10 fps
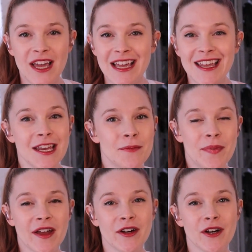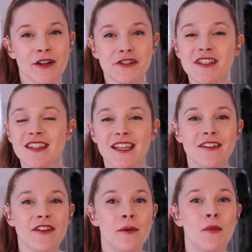eat better, or just
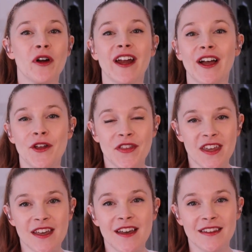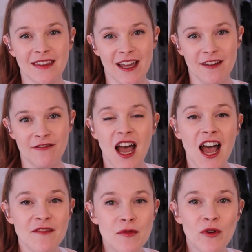live a more healthy life.
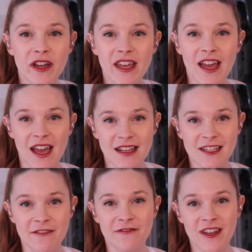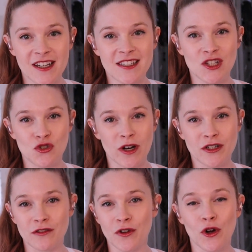I've been working as a fitness
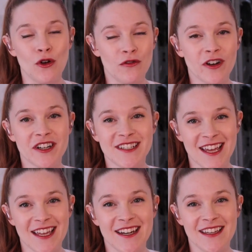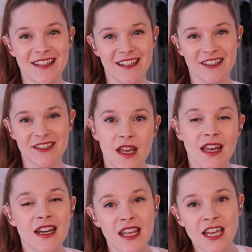instructor for over 10 years. And
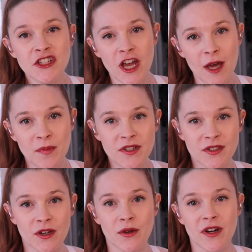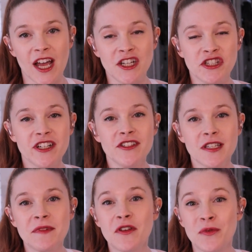in each episode, I share
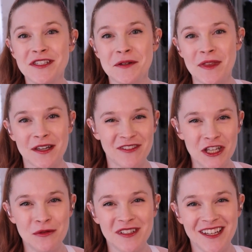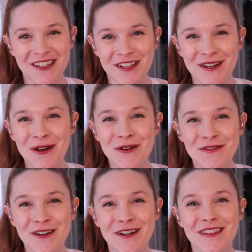some of the wisdom that I've accumulated
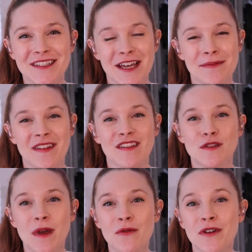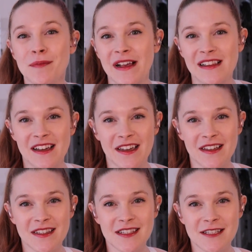over the time that I've spent with my
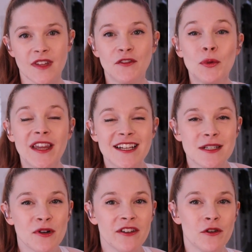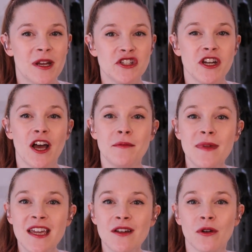clients. If you would like some more information on
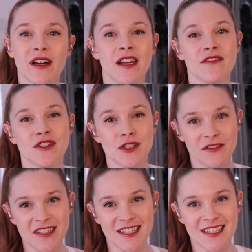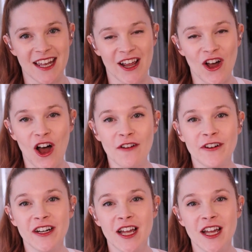me or any of the services that I offer,